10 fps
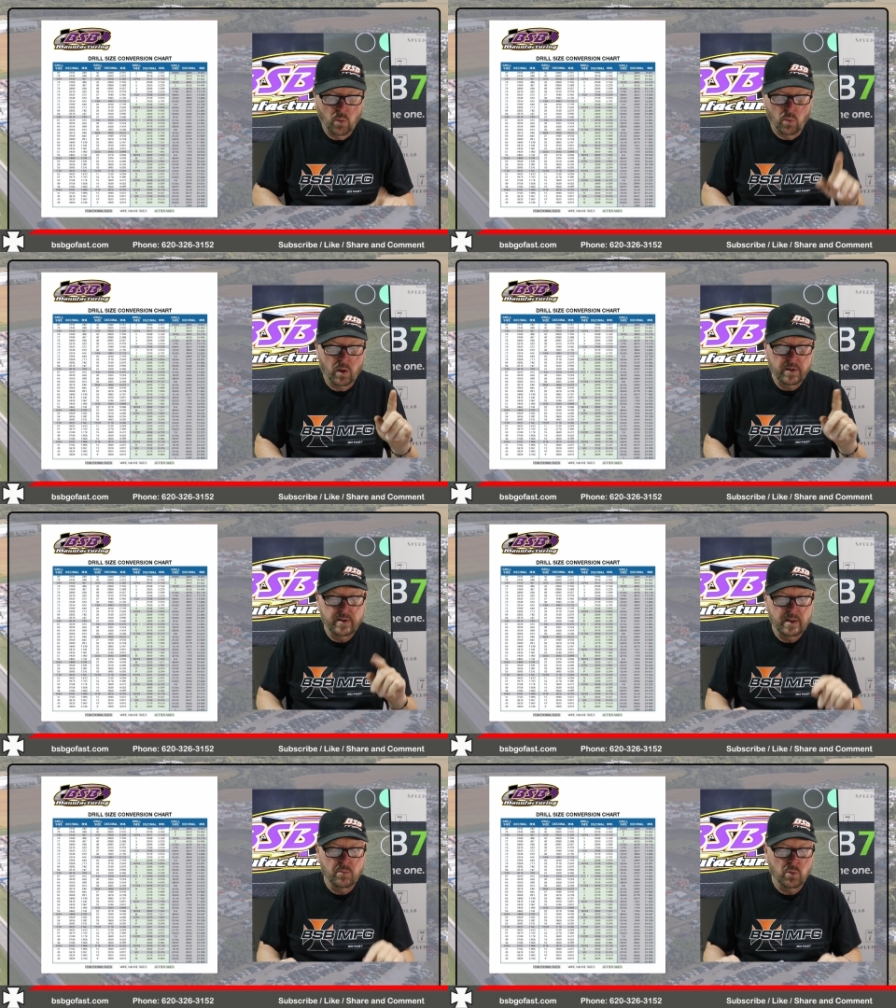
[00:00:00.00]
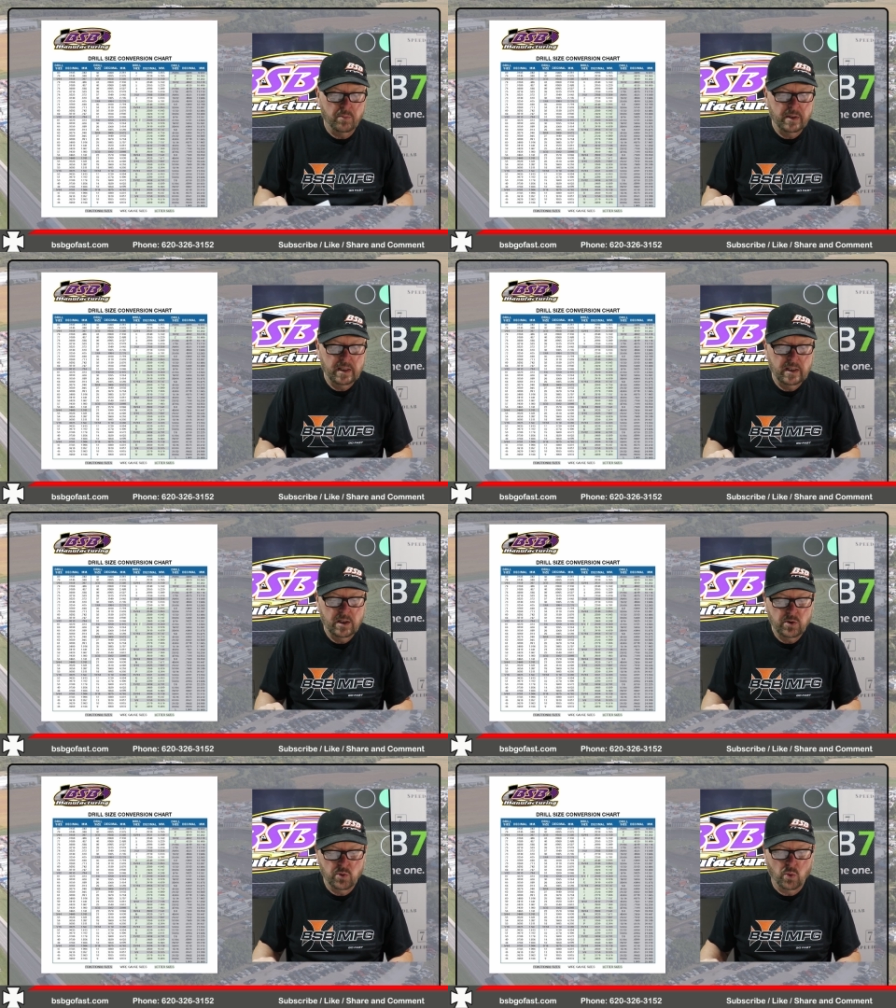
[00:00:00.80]
one of them will
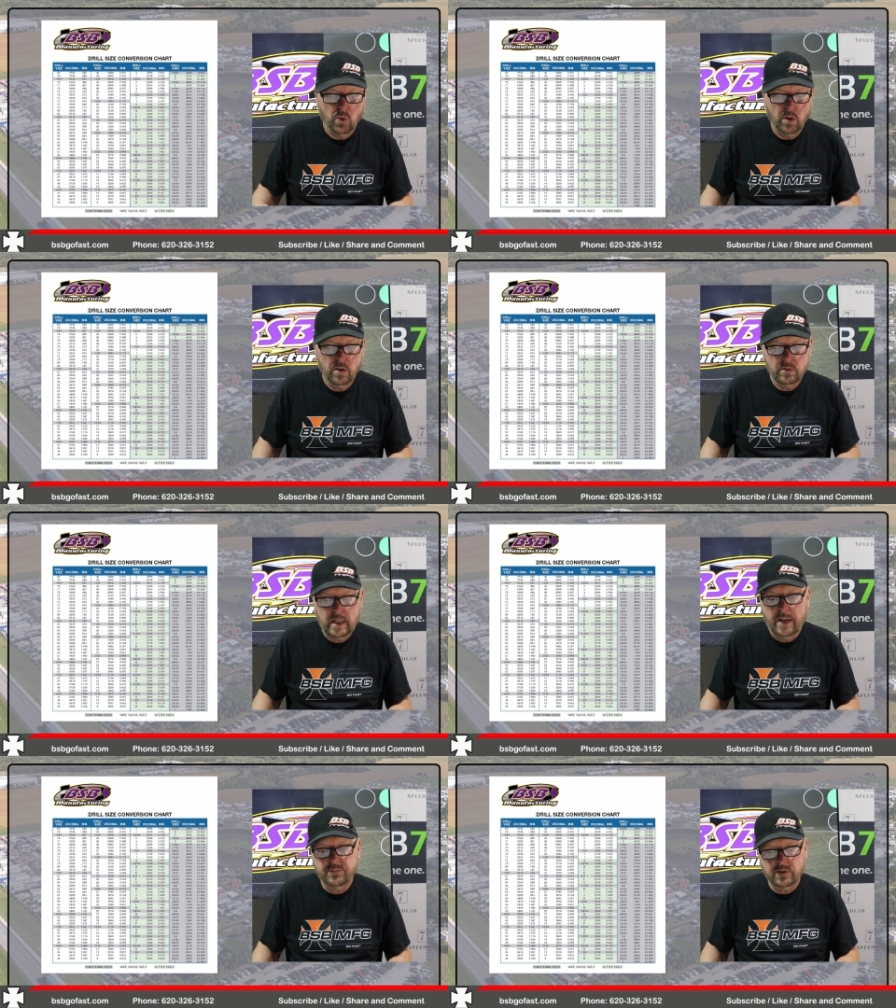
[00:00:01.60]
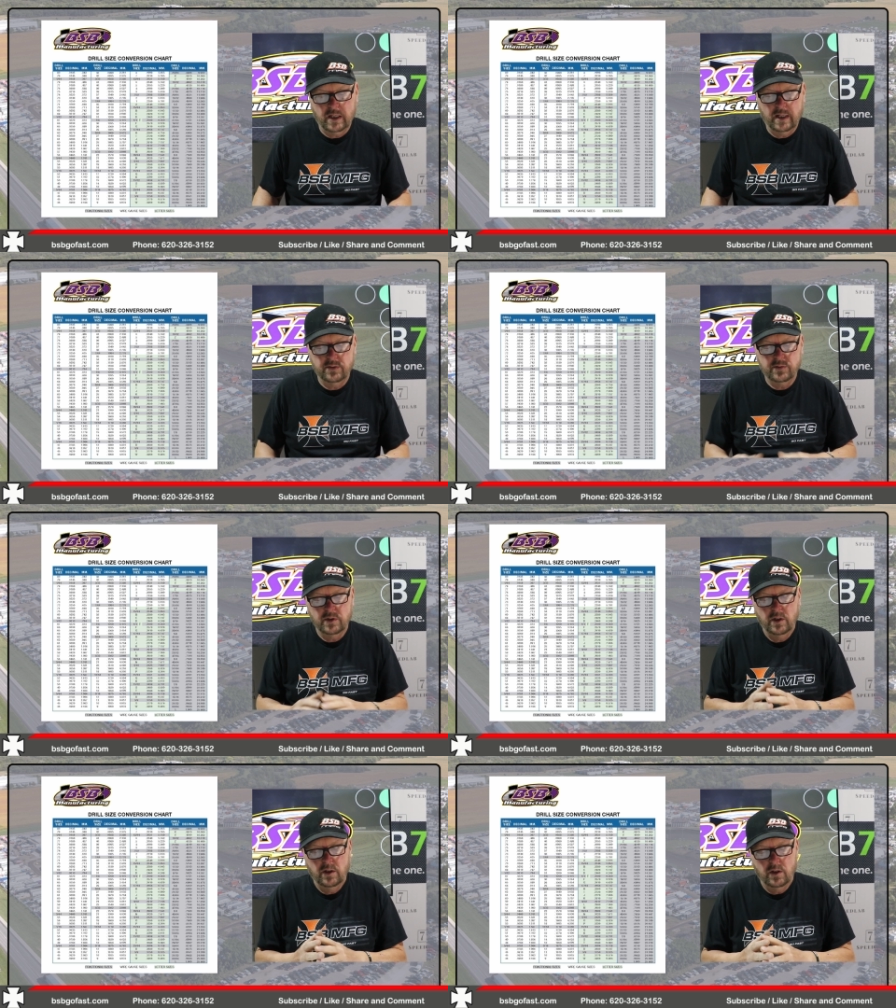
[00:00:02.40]
be your tap size,
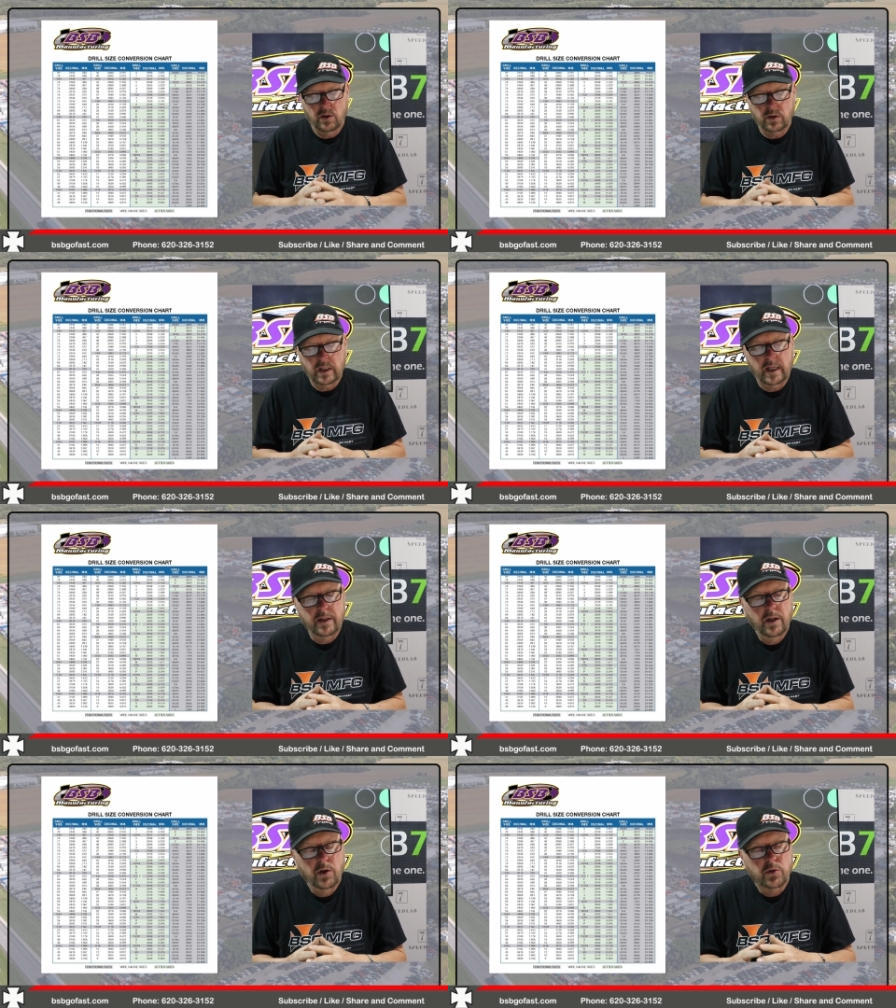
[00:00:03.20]
okay?